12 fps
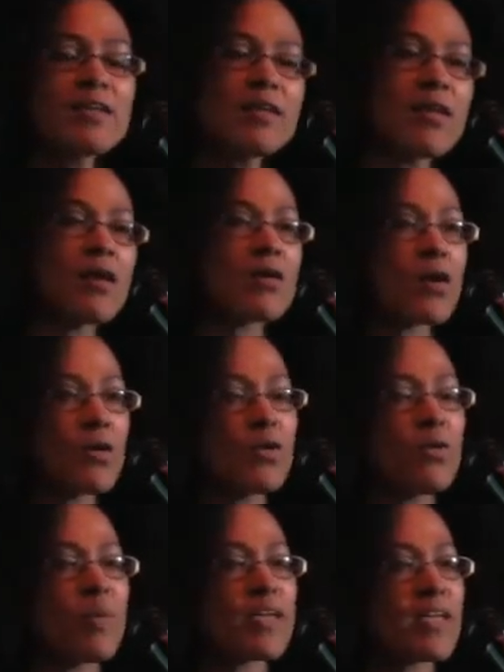and
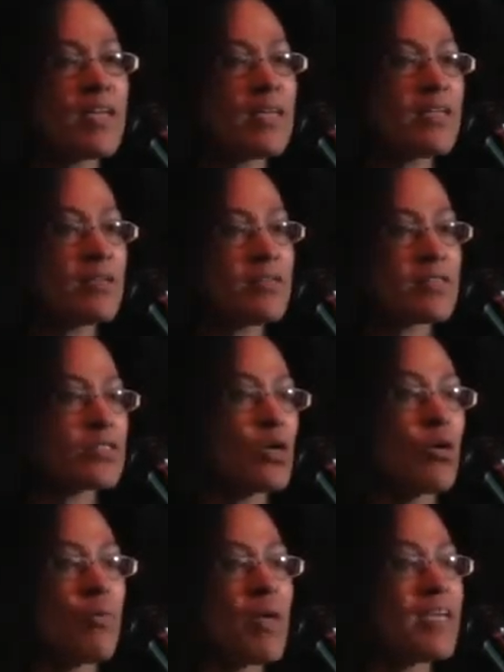my kid is
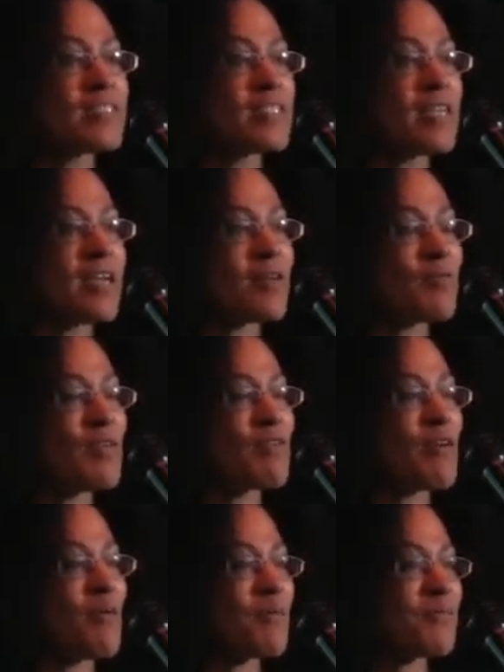so amazing
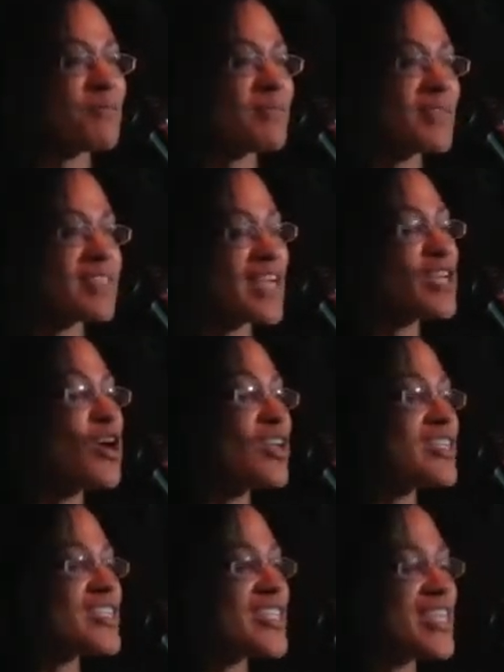with
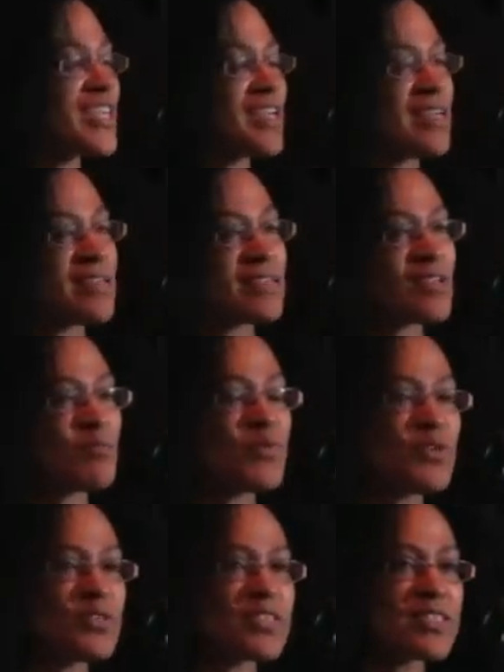technology and
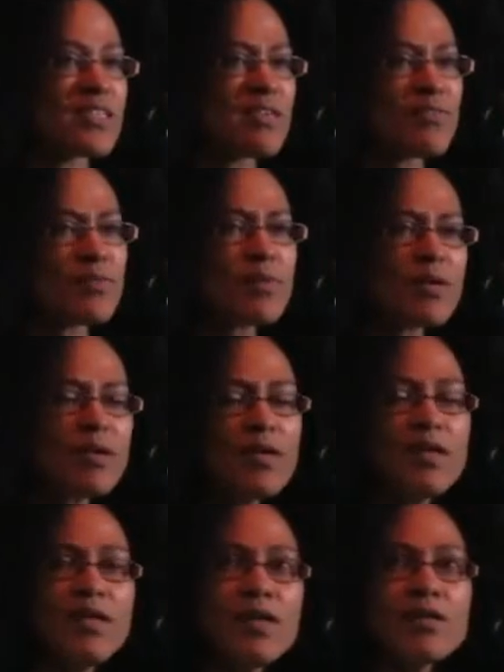computers. And he thought,
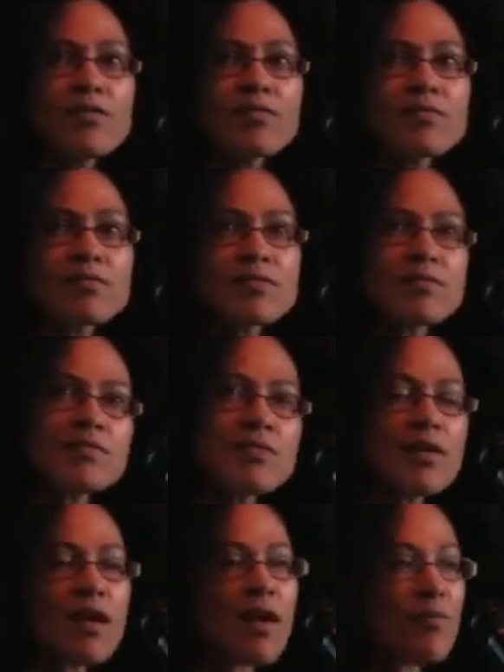well,
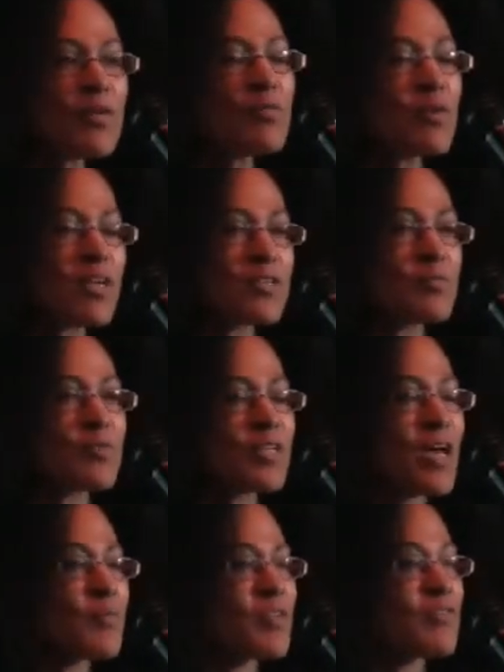I wonder what
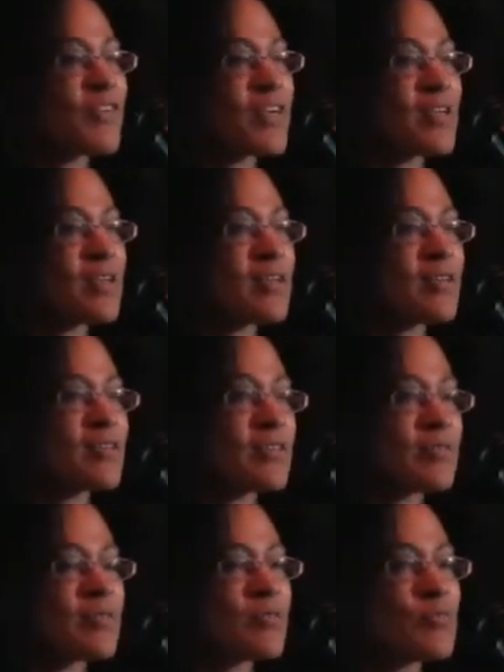would happen if I
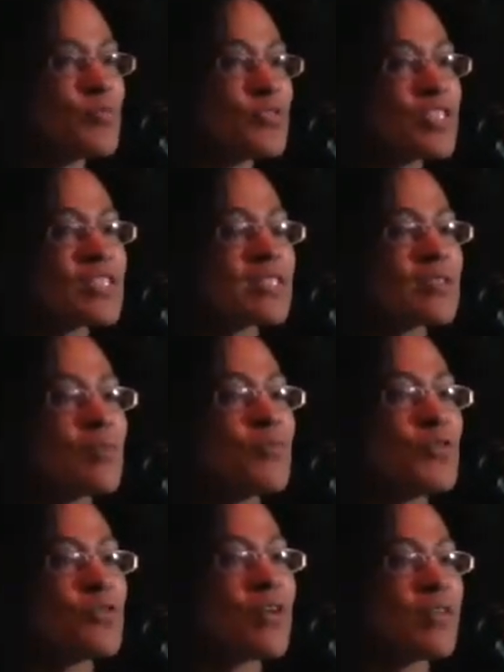put this
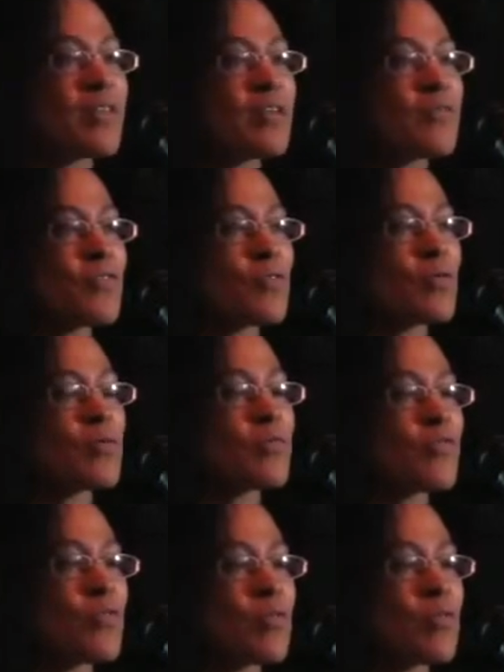computer out there for